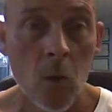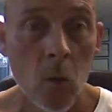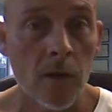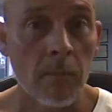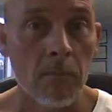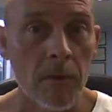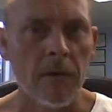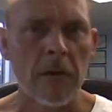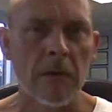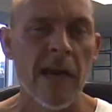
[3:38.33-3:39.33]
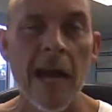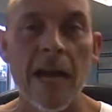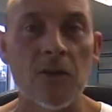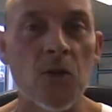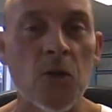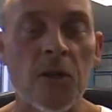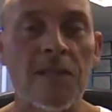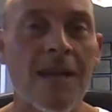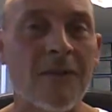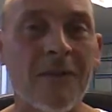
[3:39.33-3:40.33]
with a bit of a cartoon
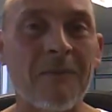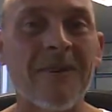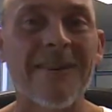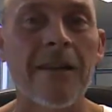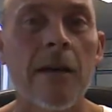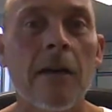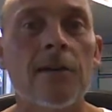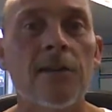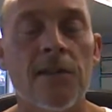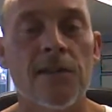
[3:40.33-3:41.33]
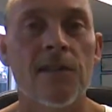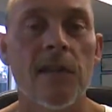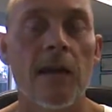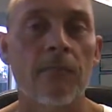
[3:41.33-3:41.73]
example of me just